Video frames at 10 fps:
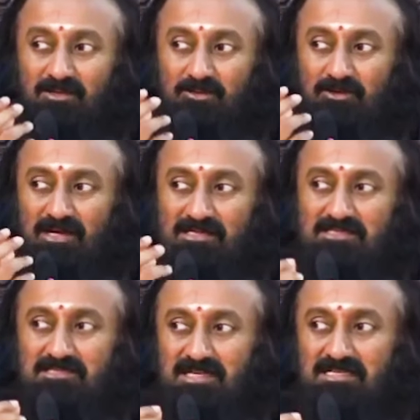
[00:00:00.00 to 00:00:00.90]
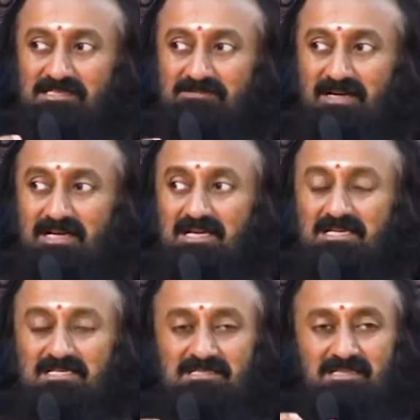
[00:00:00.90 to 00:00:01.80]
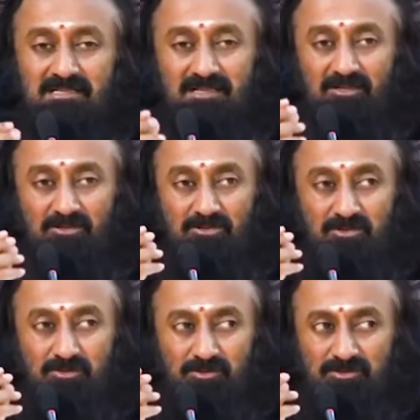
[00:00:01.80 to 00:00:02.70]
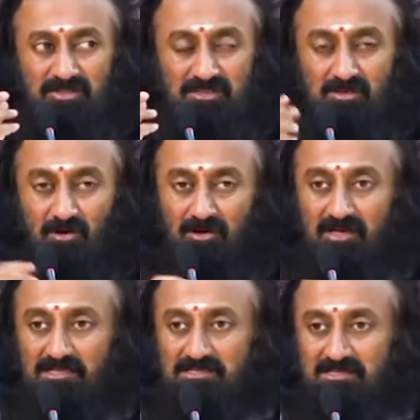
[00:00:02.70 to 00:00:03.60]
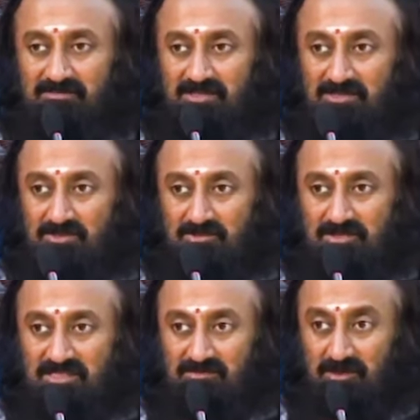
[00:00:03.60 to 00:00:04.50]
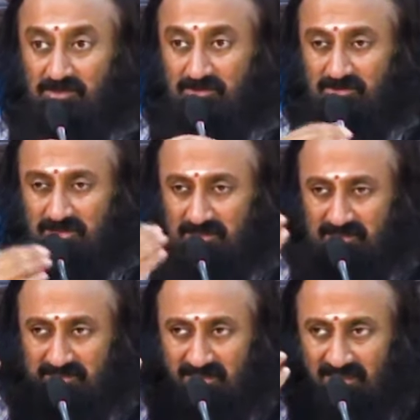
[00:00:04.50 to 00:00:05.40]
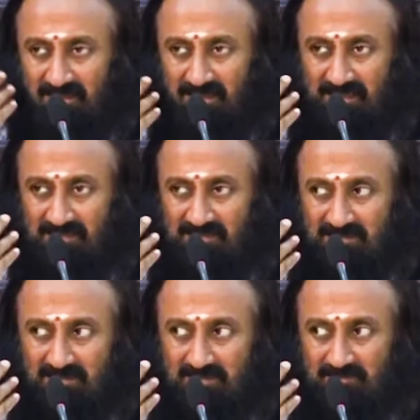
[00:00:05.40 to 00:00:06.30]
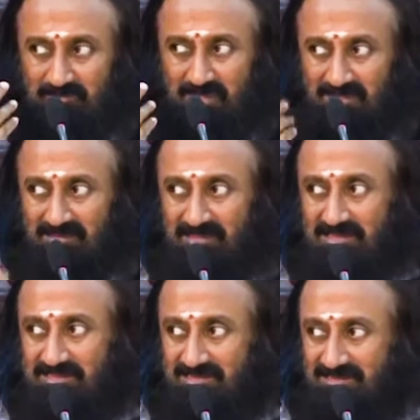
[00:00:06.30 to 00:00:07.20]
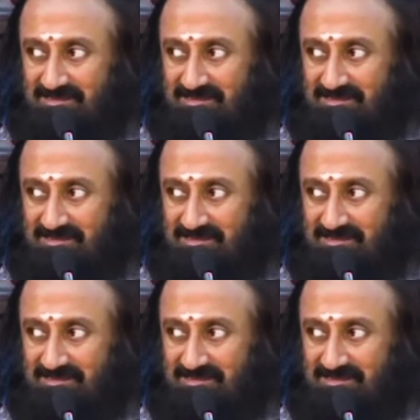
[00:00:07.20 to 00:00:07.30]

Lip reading: you understand Shiva? He said, through the knowledge of the Shrutis, what you hear in deep meditation.